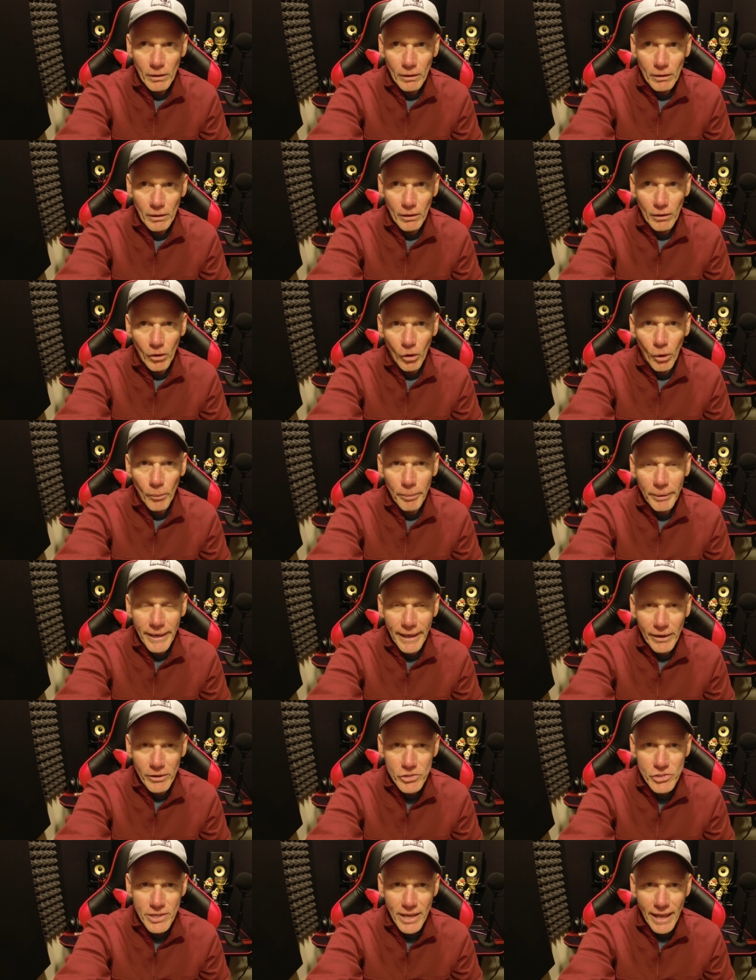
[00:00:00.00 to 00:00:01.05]
uh, open
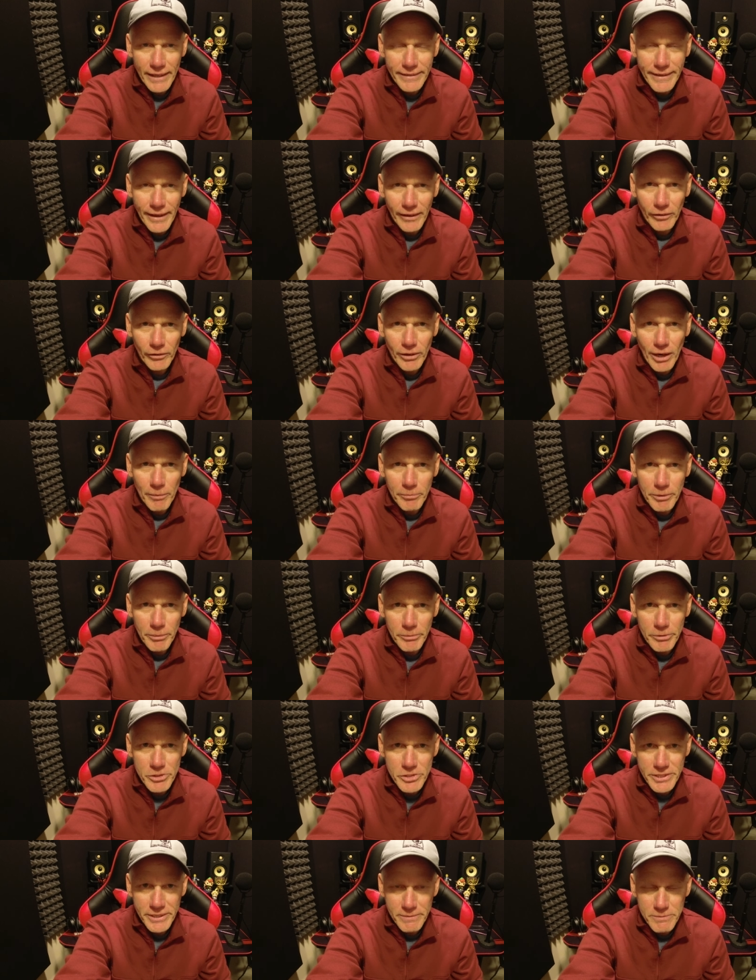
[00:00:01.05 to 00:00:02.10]
house at the Helicopter
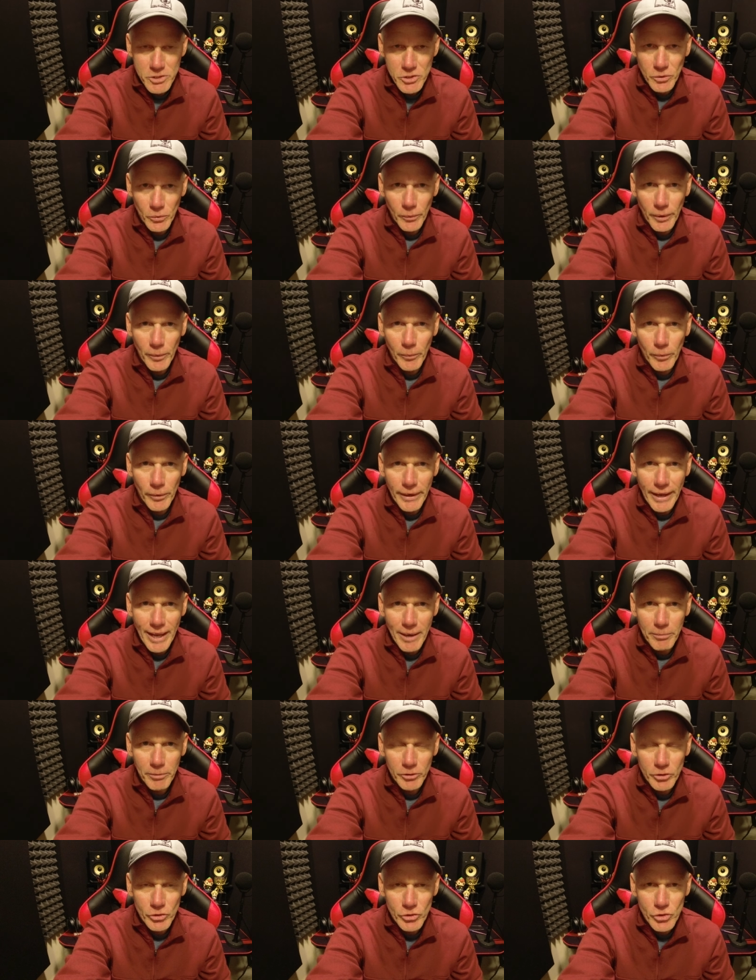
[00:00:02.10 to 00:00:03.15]
Museum, so we weren't
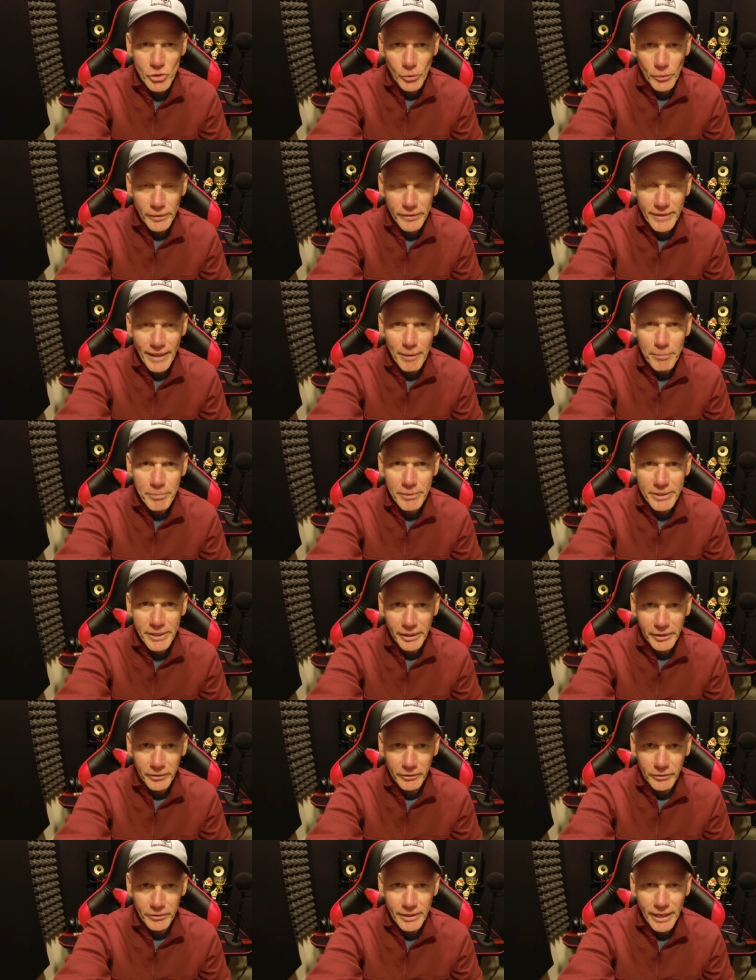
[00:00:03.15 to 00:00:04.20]
able to do it that
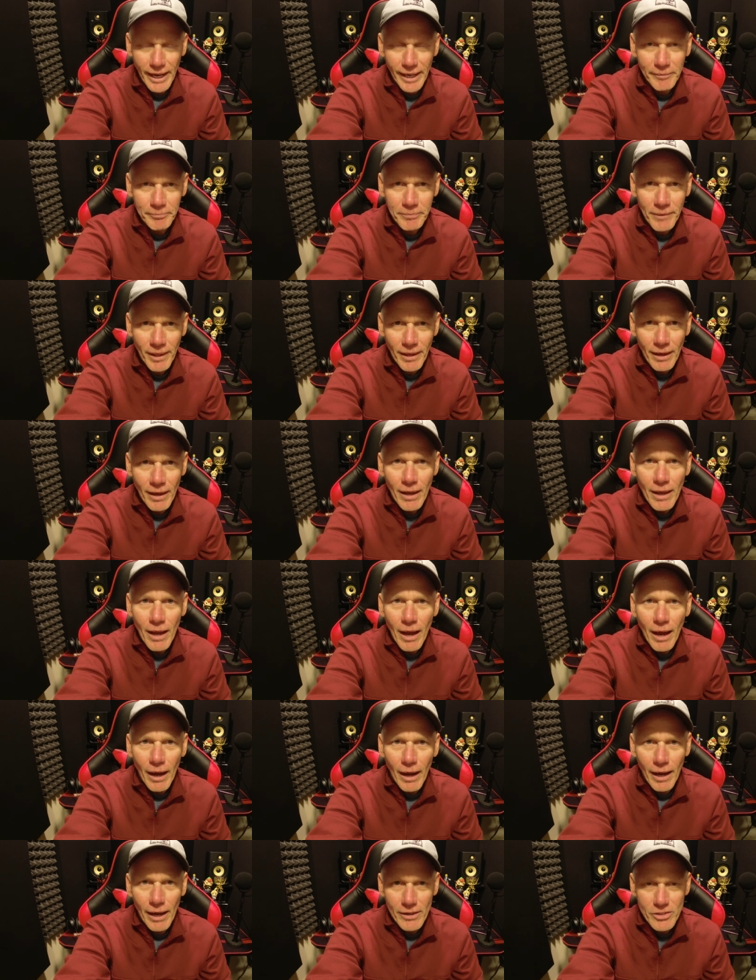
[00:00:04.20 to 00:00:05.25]
particular day.
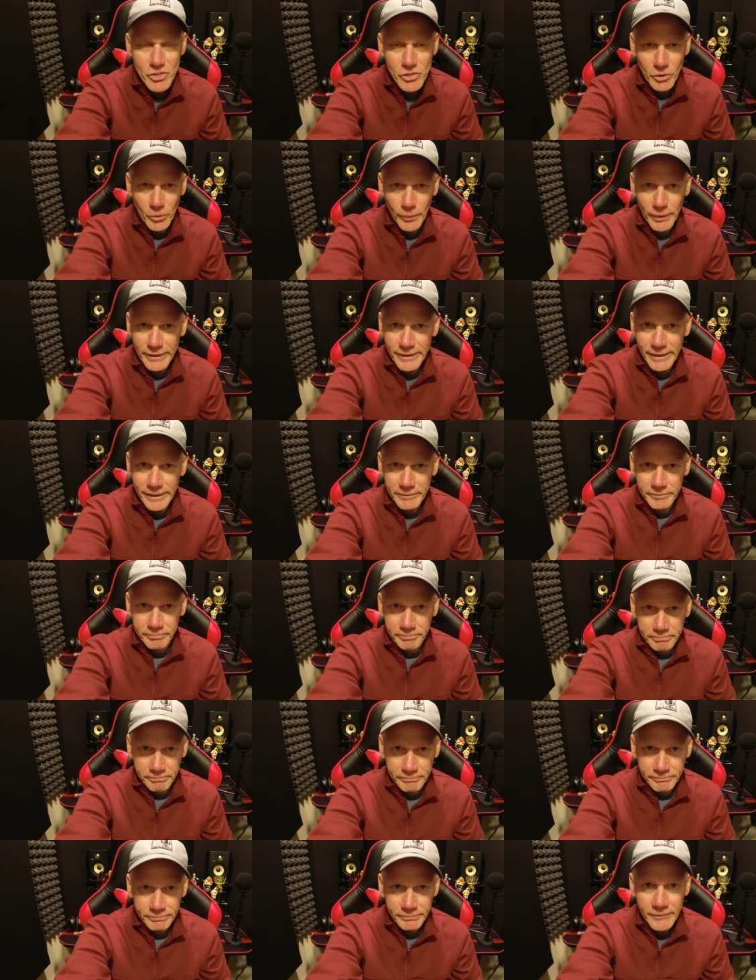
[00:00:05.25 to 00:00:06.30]
Uh, so we did
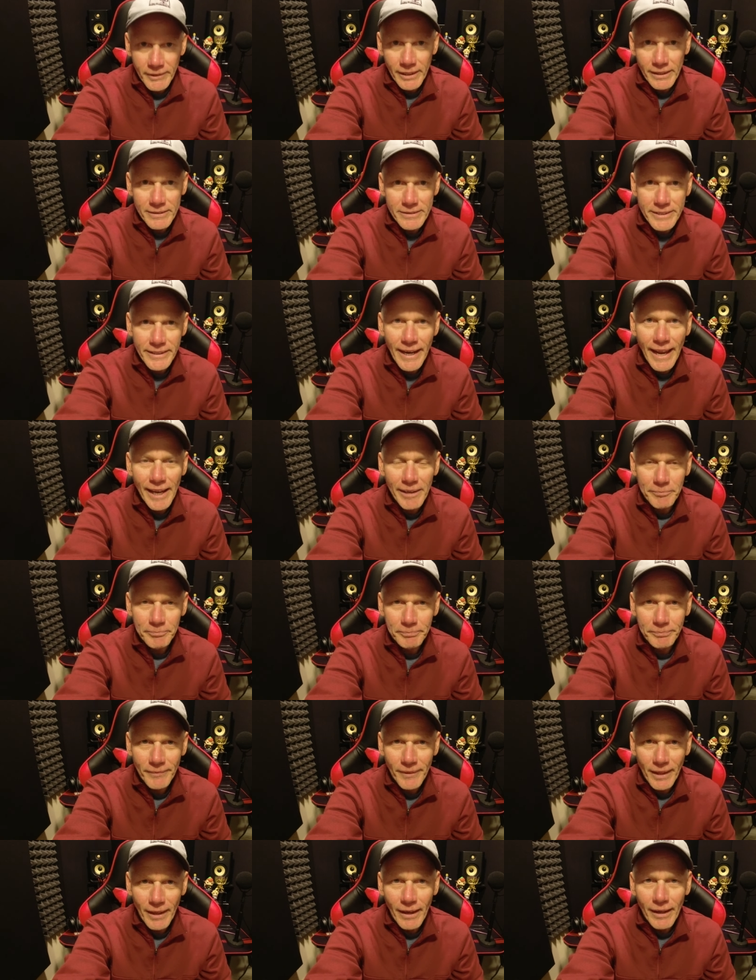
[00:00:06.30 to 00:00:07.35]
today.
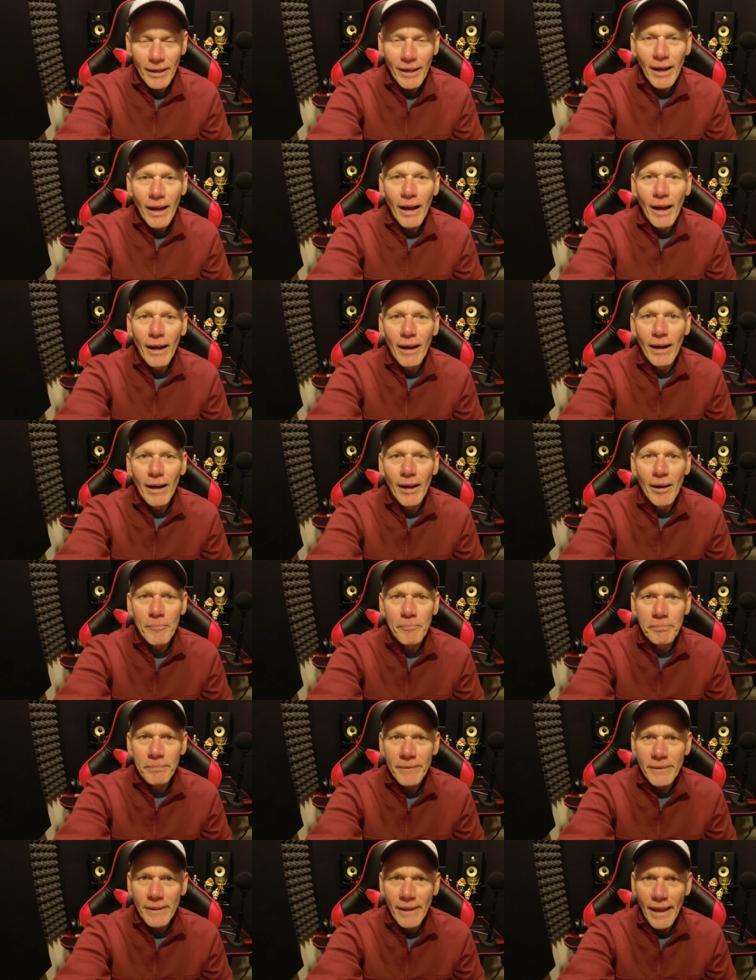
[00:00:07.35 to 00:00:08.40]

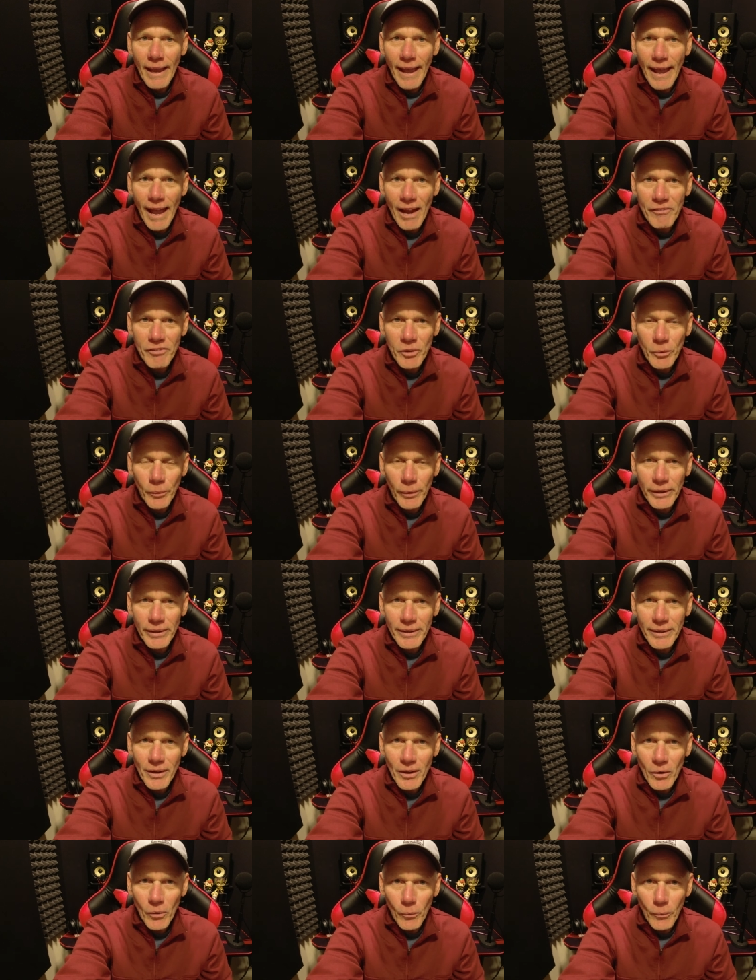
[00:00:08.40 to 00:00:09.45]
Um, afterward,
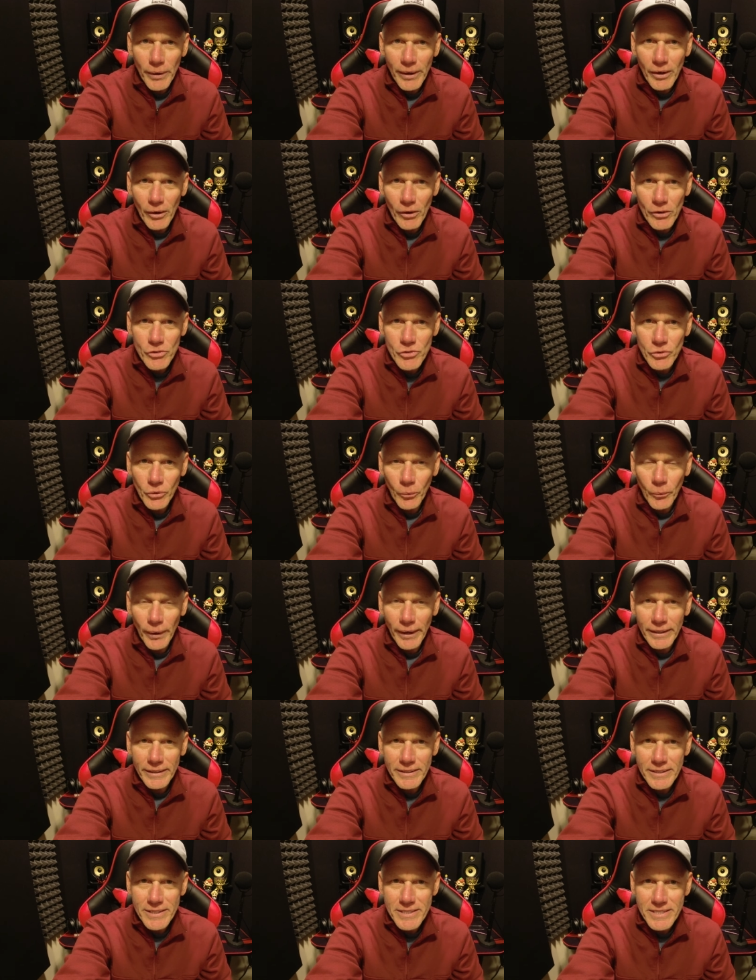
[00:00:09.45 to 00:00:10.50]
we also
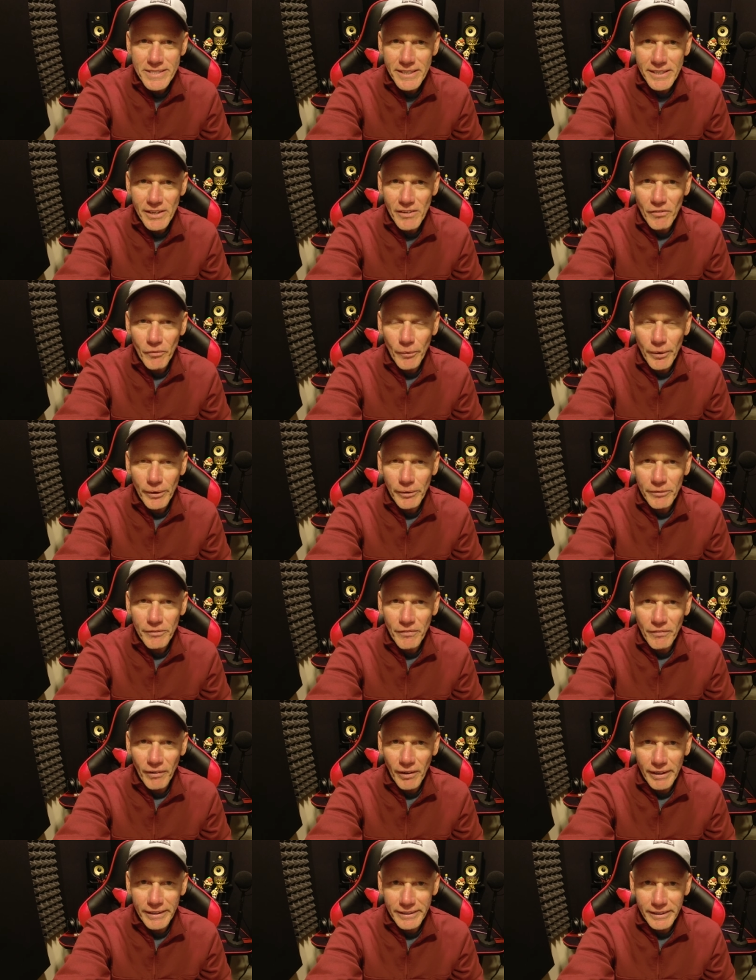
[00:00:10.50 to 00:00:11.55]
went to see if we could
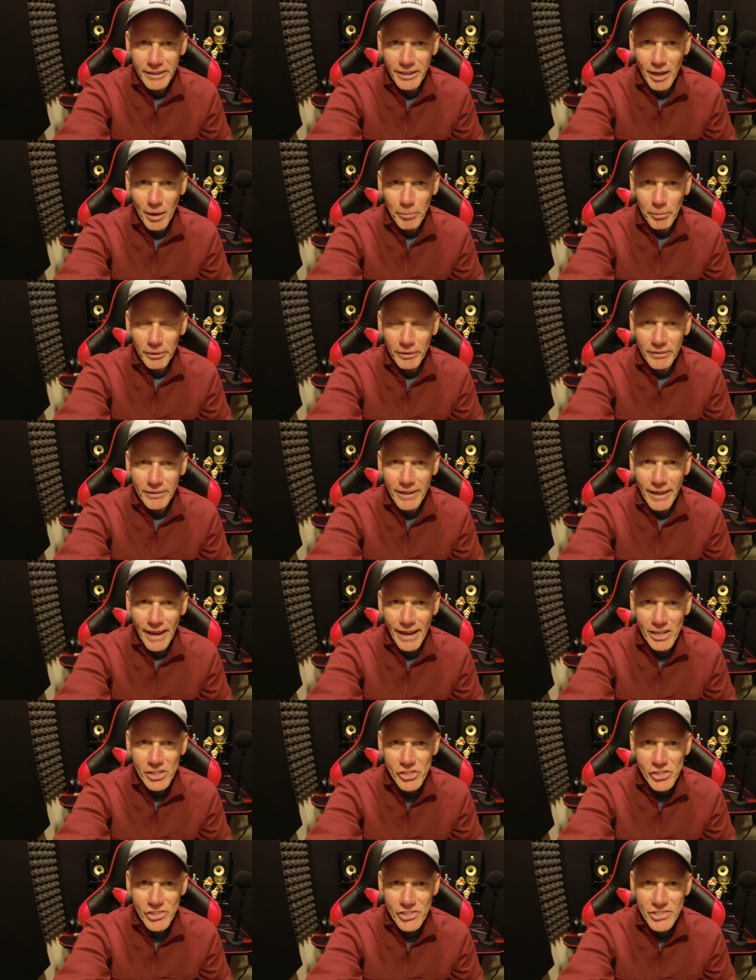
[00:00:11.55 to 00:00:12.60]
find a couple of
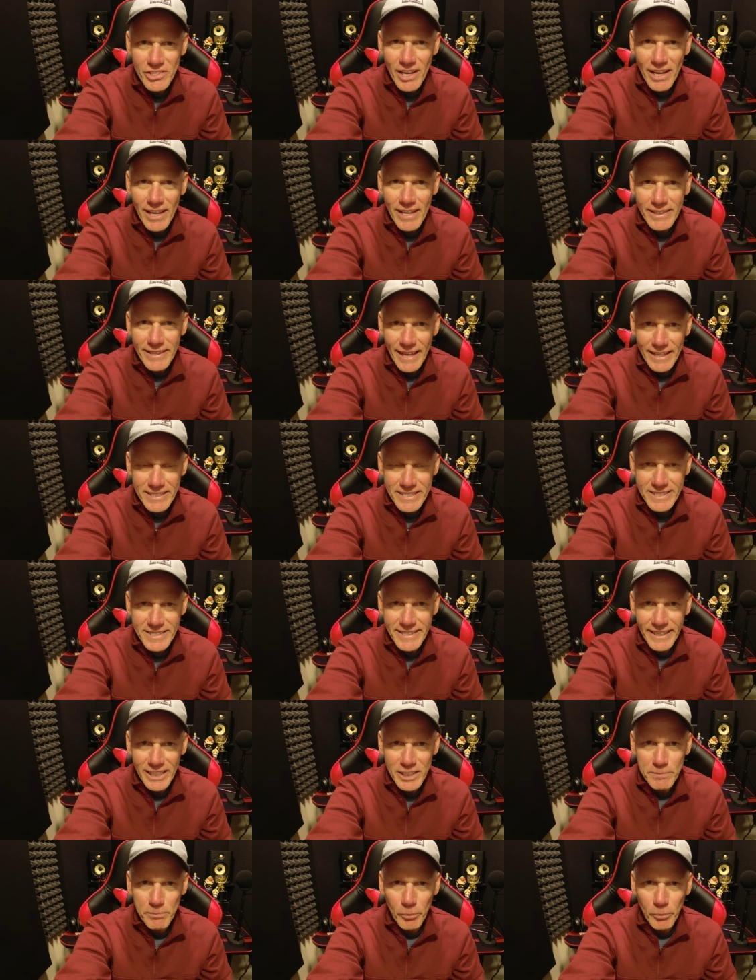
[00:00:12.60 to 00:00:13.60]
caches that Stick